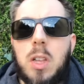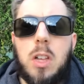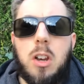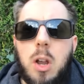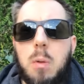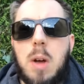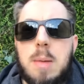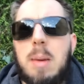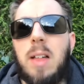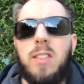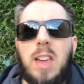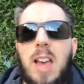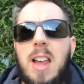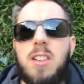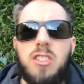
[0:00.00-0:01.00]
you know, I'm at
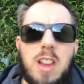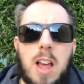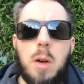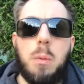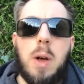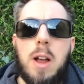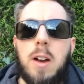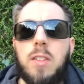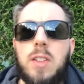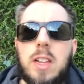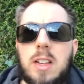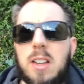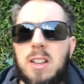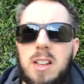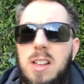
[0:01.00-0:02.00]
the age now where I
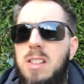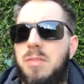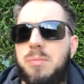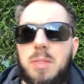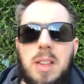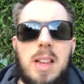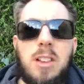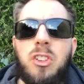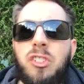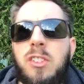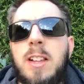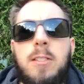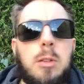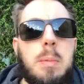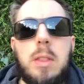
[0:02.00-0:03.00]
think it just
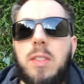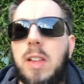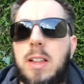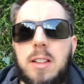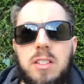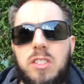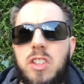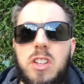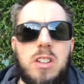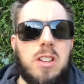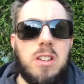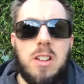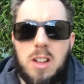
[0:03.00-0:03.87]
needs to be things that